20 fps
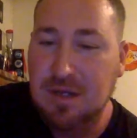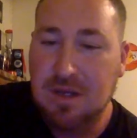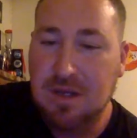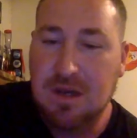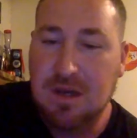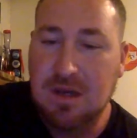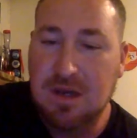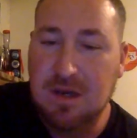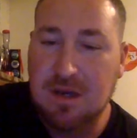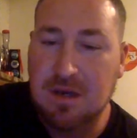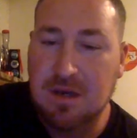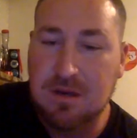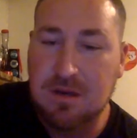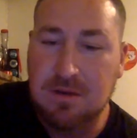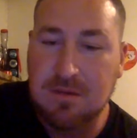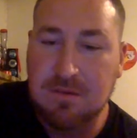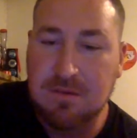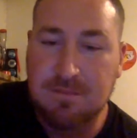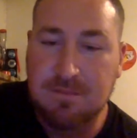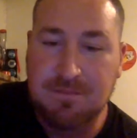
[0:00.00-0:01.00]

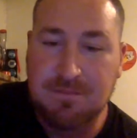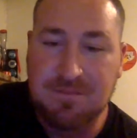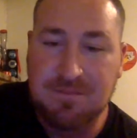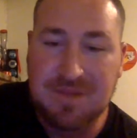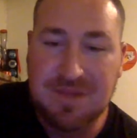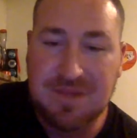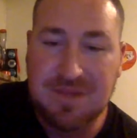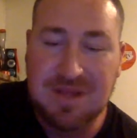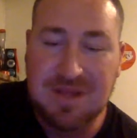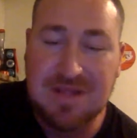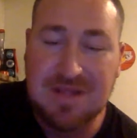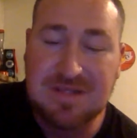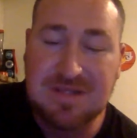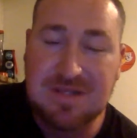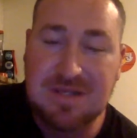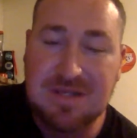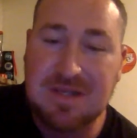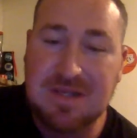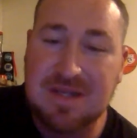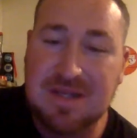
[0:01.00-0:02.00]
And that's
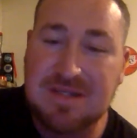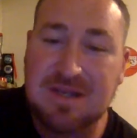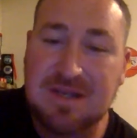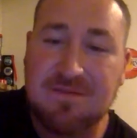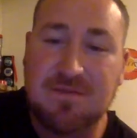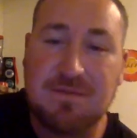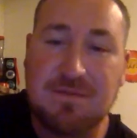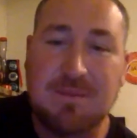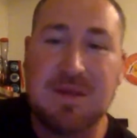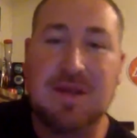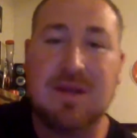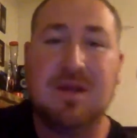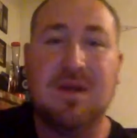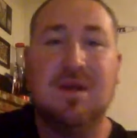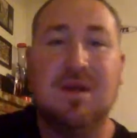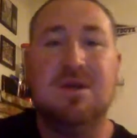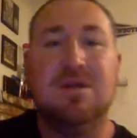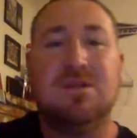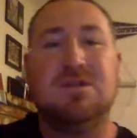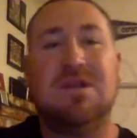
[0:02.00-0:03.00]
it. That's it for me.
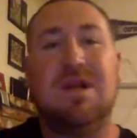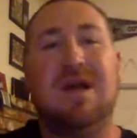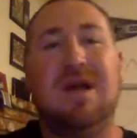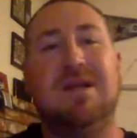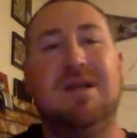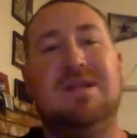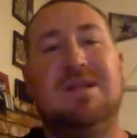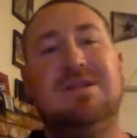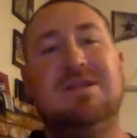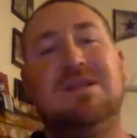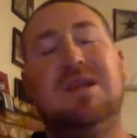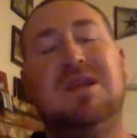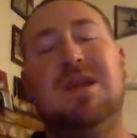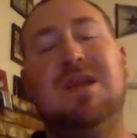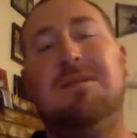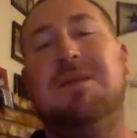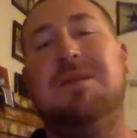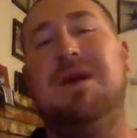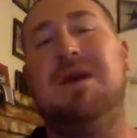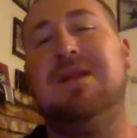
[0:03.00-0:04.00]
Like this
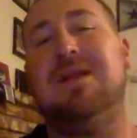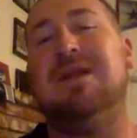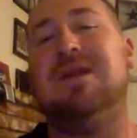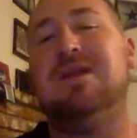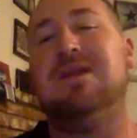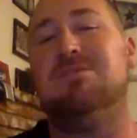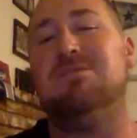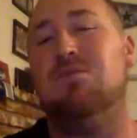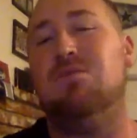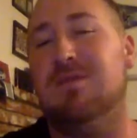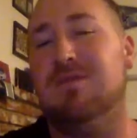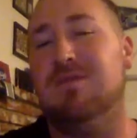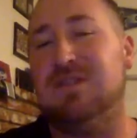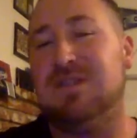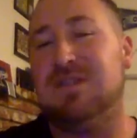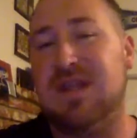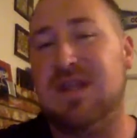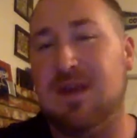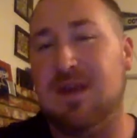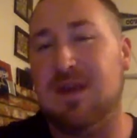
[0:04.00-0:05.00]
game, I think is more of a
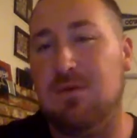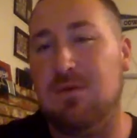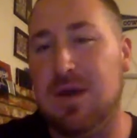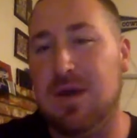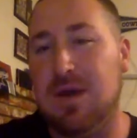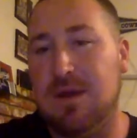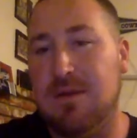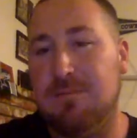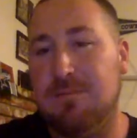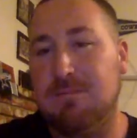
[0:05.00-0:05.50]
stay away.